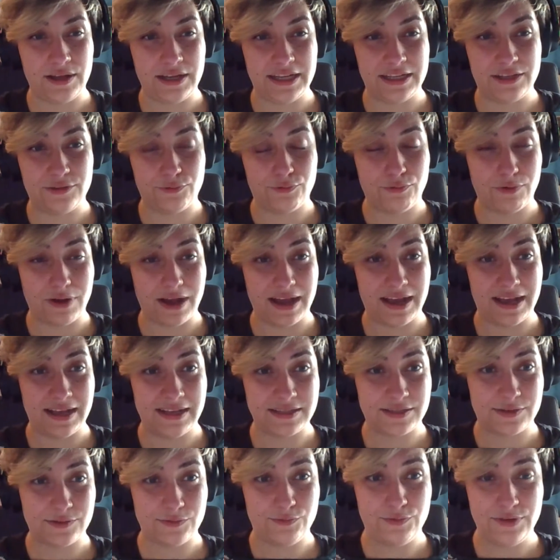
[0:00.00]
it
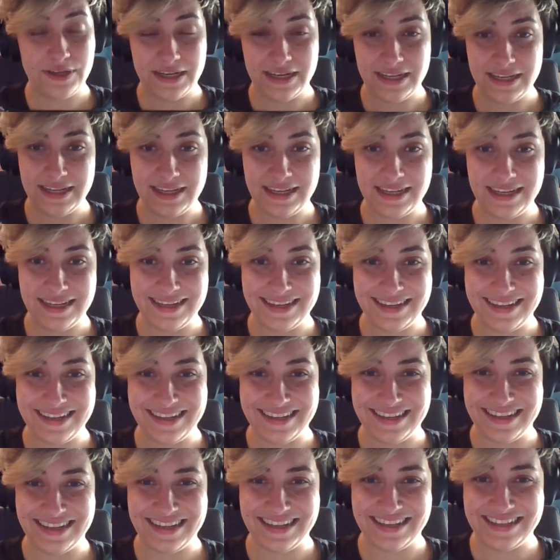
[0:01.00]
was
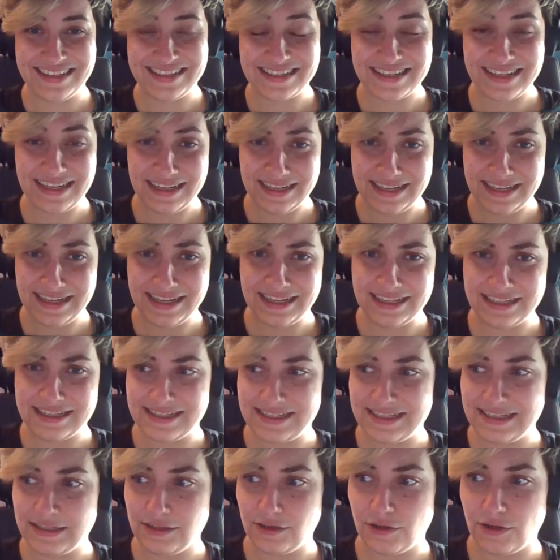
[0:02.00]
really,
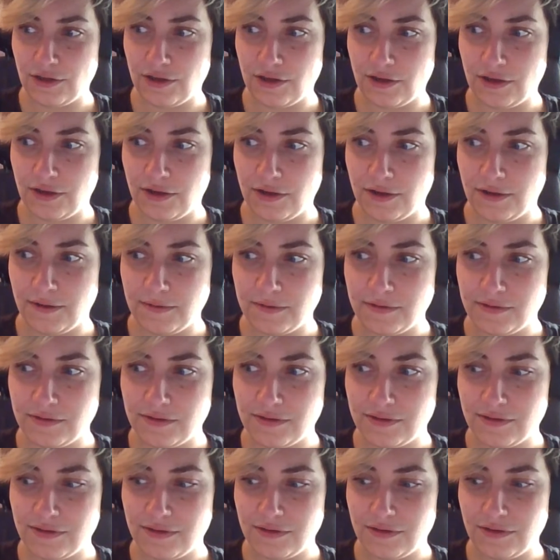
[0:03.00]
it's in a
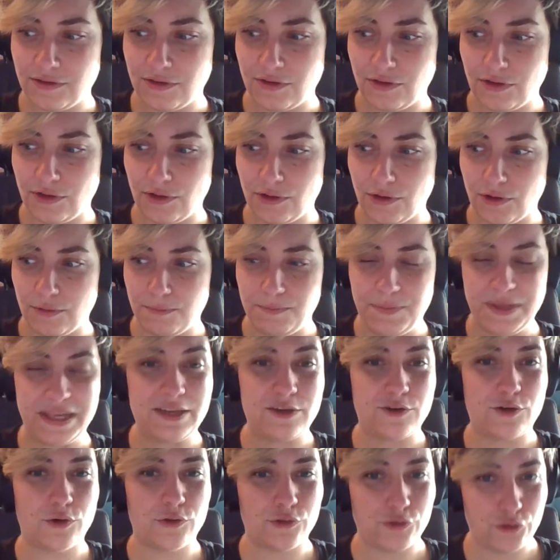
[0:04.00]

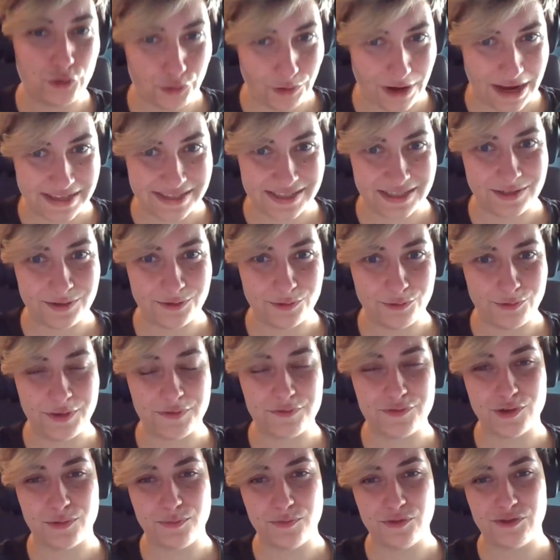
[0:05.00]
big contrast
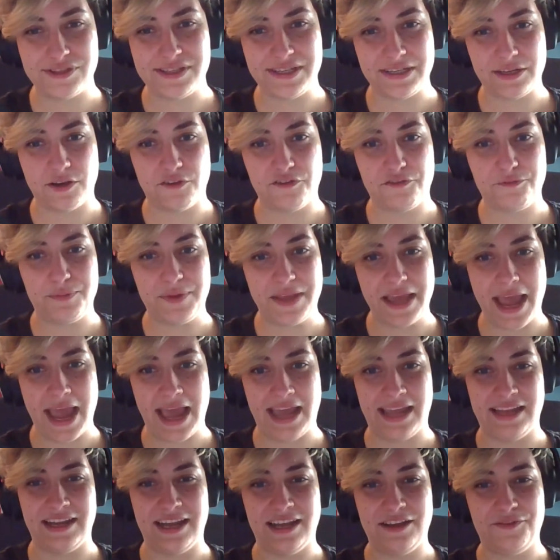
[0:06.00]
with the music of
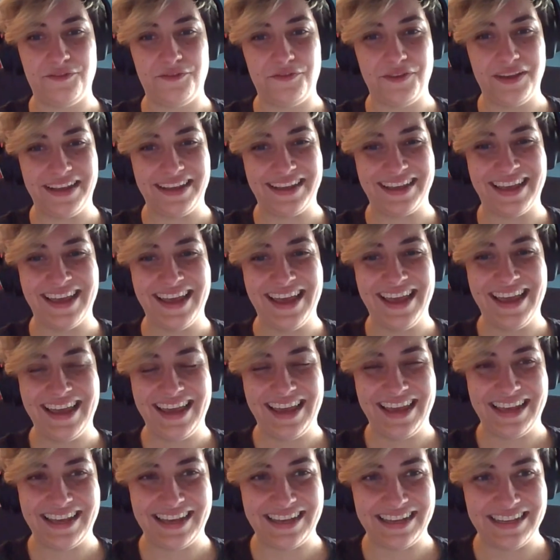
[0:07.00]
Pierre, and I think
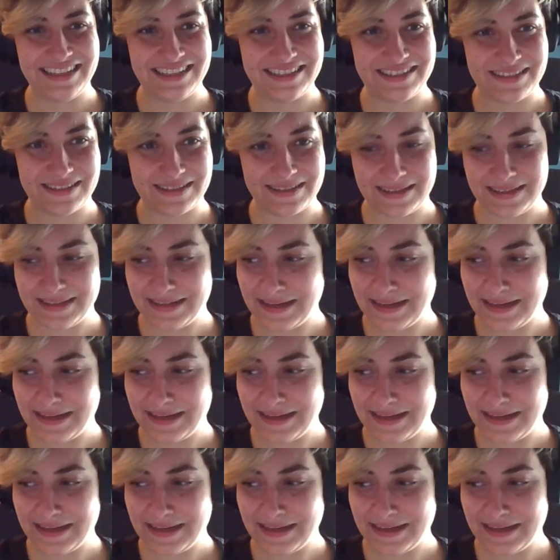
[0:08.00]
it